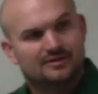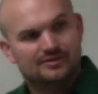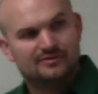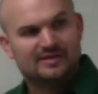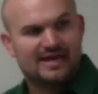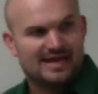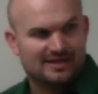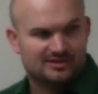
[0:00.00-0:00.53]
You
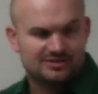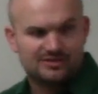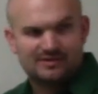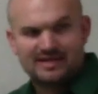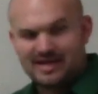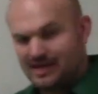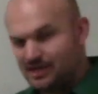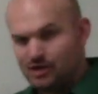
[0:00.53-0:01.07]
can't, so you
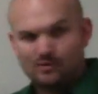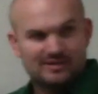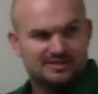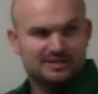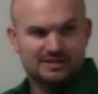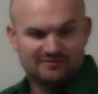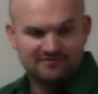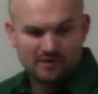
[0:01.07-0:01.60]
can't go
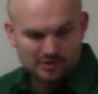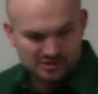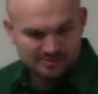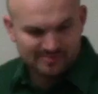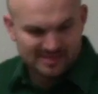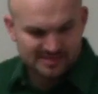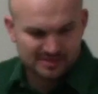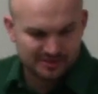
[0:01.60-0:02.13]
into the function
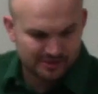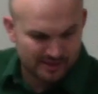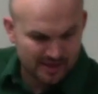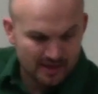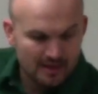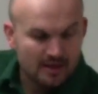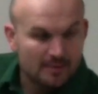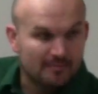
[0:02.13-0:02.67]
basically and do that.
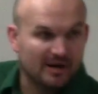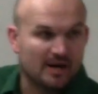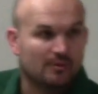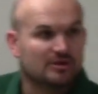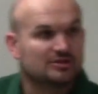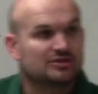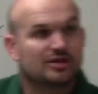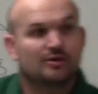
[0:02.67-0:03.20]
But I
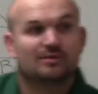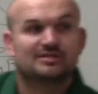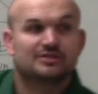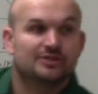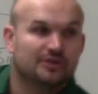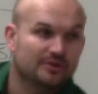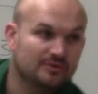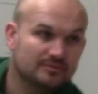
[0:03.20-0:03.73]
will show you what to
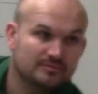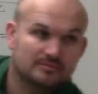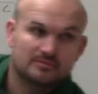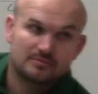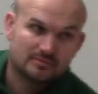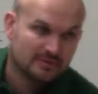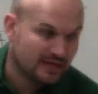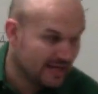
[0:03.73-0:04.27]
do.
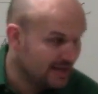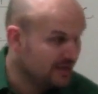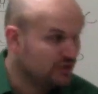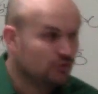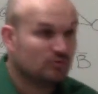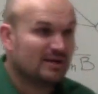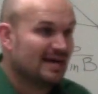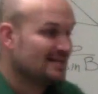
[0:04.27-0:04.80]

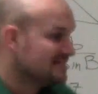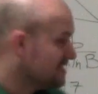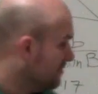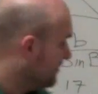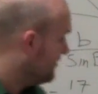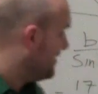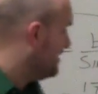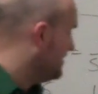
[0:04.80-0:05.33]
You can
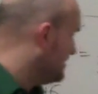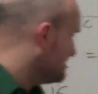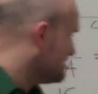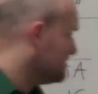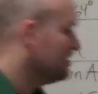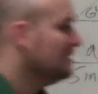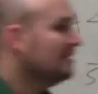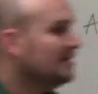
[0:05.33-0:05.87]
simplify
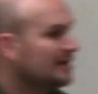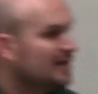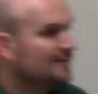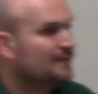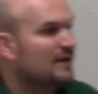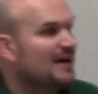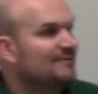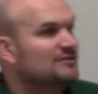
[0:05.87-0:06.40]
this.
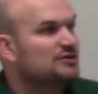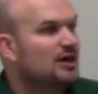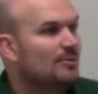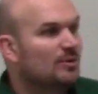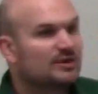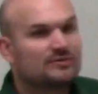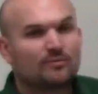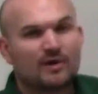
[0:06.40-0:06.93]
If you're having
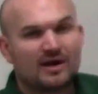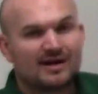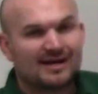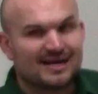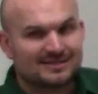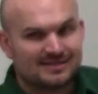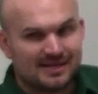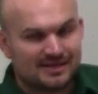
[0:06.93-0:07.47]
trouble with where I
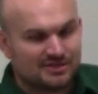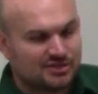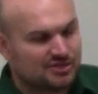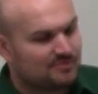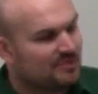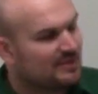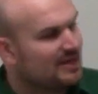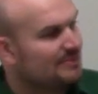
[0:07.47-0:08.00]
got to that,
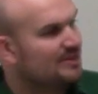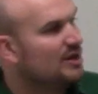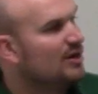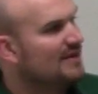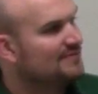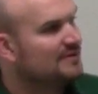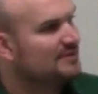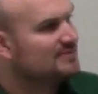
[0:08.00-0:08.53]
just let me know
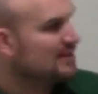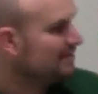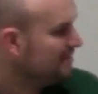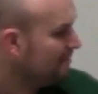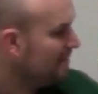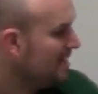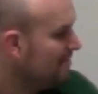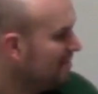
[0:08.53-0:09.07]
after I'm done with the
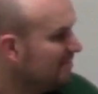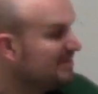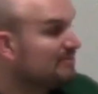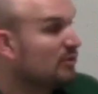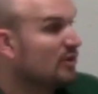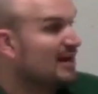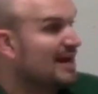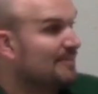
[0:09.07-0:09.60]
problem. I'll be
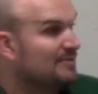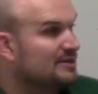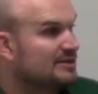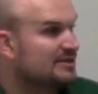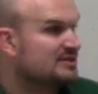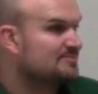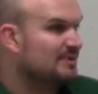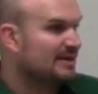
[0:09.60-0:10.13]
more than happy to
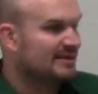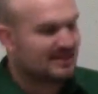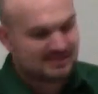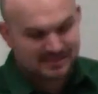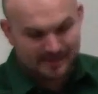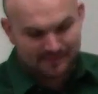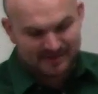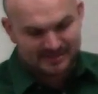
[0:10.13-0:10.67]
explain that
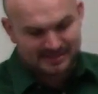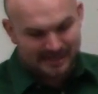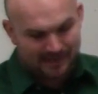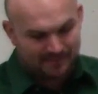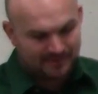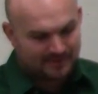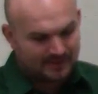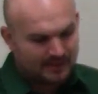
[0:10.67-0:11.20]
step by
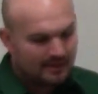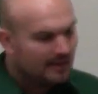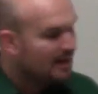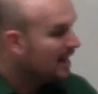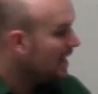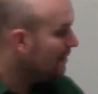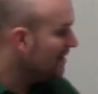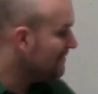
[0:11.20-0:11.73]
step.
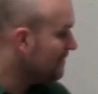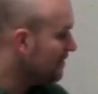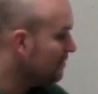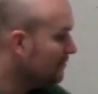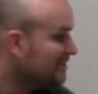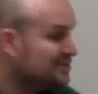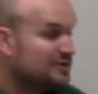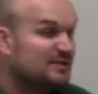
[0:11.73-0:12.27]
However,
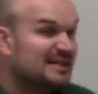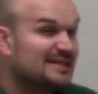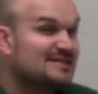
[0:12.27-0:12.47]
we do need